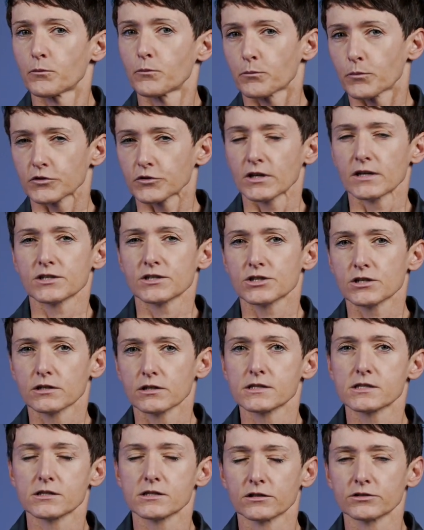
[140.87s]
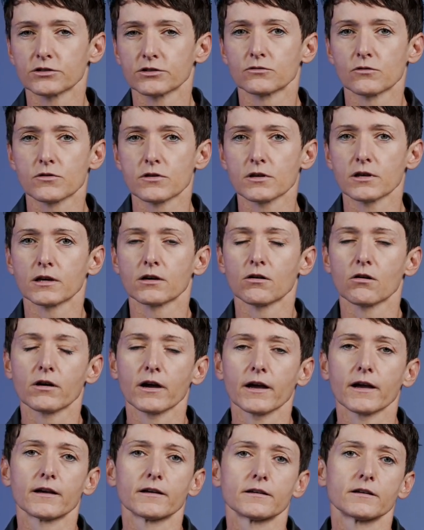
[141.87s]
potentially started to think,
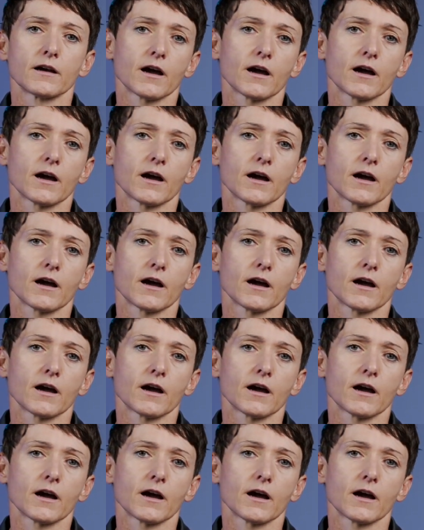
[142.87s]
okay,